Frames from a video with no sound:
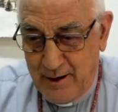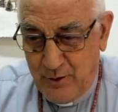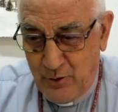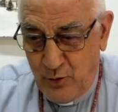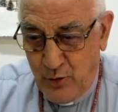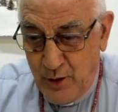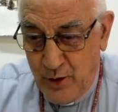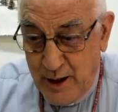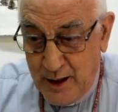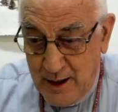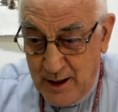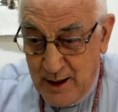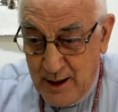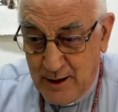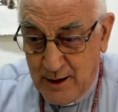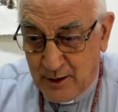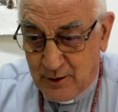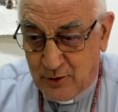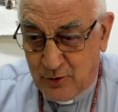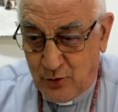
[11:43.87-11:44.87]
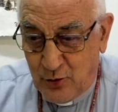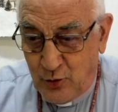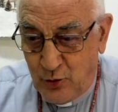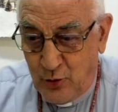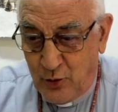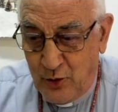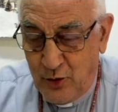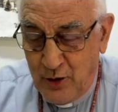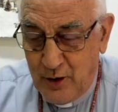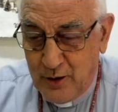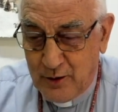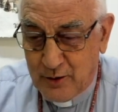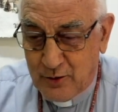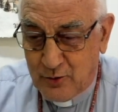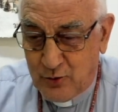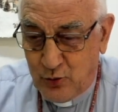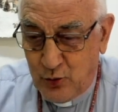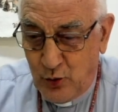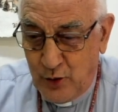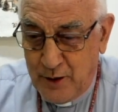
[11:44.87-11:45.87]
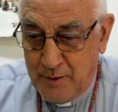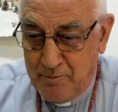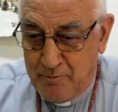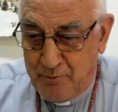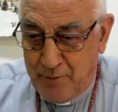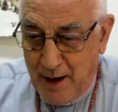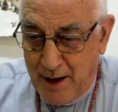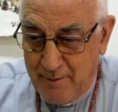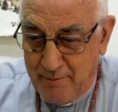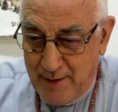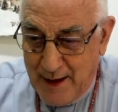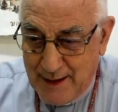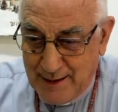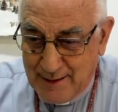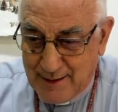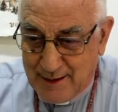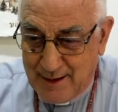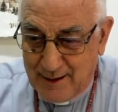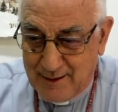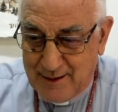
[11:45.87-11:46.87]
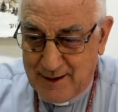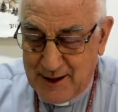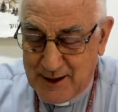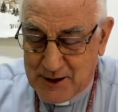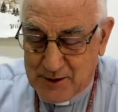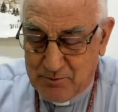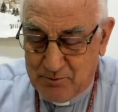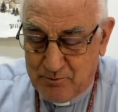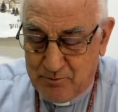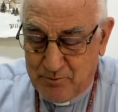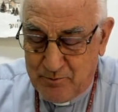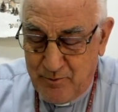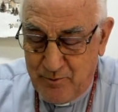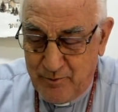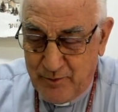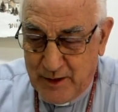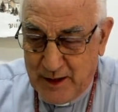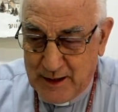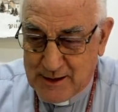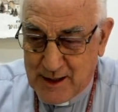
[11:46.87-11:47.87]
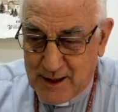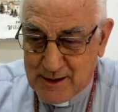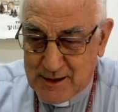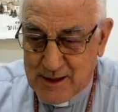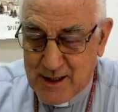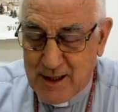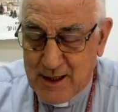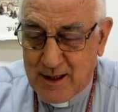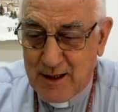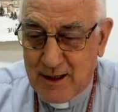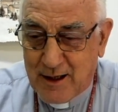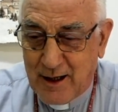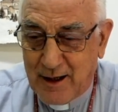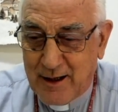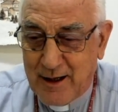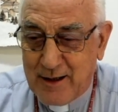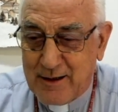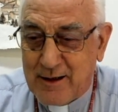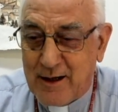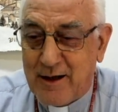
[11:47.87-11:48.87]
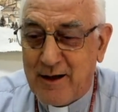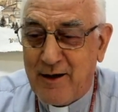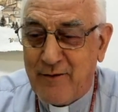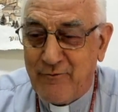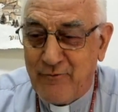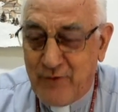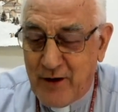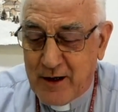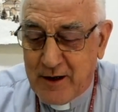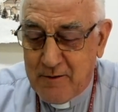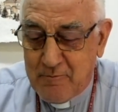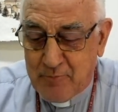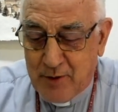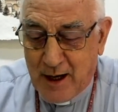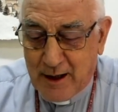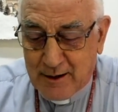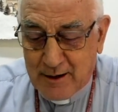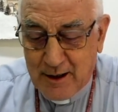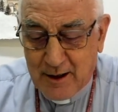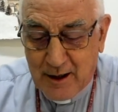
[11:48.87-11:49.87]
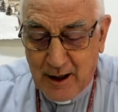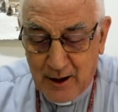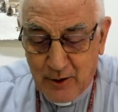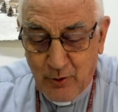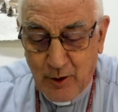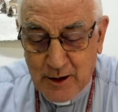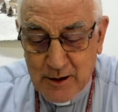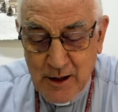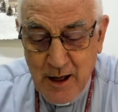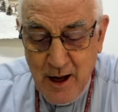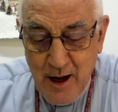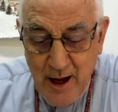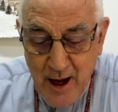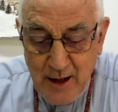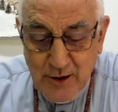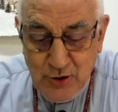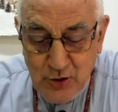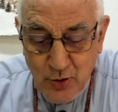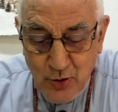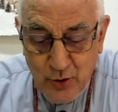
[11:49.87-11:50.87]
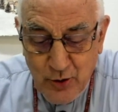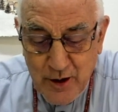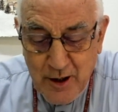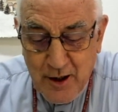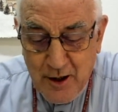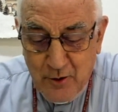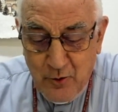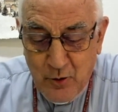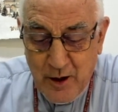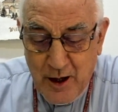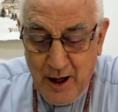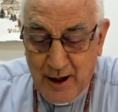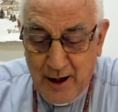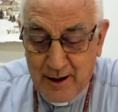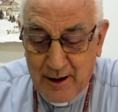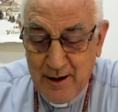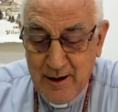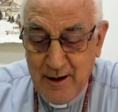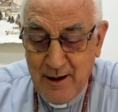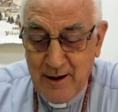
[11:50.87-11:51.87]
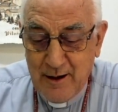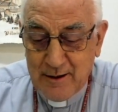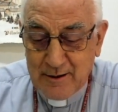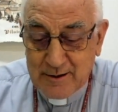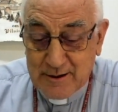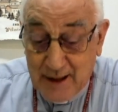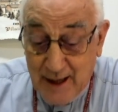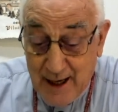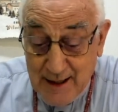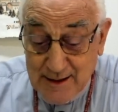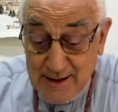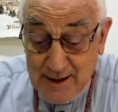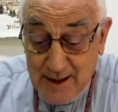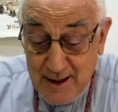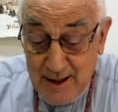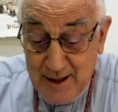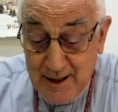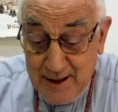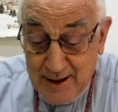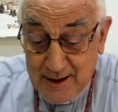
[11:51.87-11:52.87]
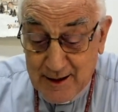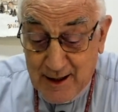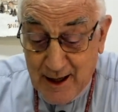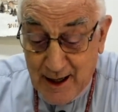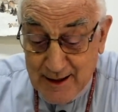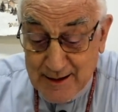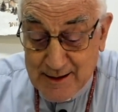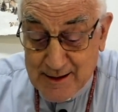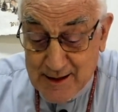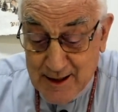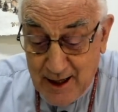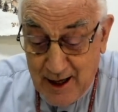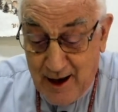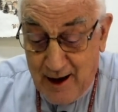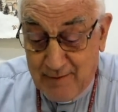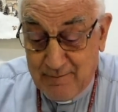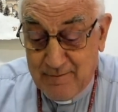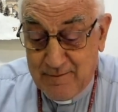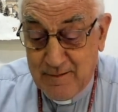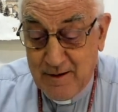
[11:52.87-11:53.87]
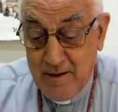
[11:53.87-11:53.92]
we needed to implement this encyclical letter in very practical ways. And so here we are, trusting in God's love